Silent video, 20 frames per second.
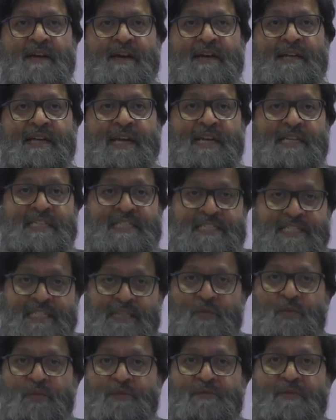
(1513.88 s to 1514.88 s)
and
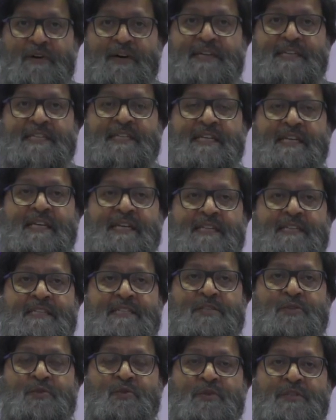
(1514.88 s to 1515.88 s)
still we find the
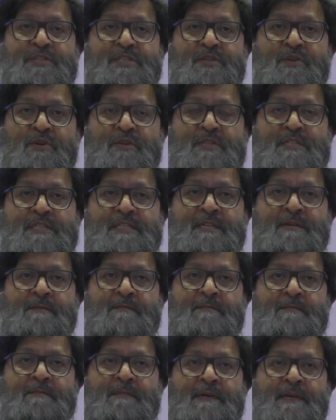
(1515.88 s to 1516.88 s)
school is not
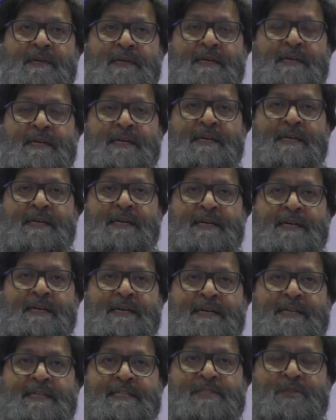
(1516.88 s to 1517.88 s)

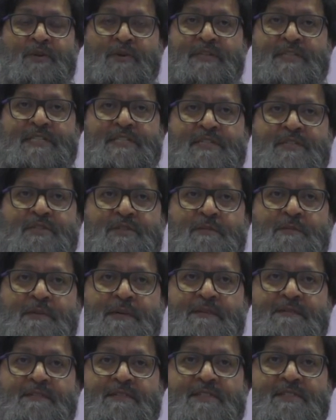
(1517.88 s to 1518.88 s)
listening to the
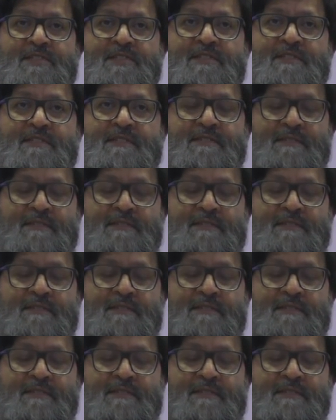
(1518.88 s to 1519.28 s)
parents.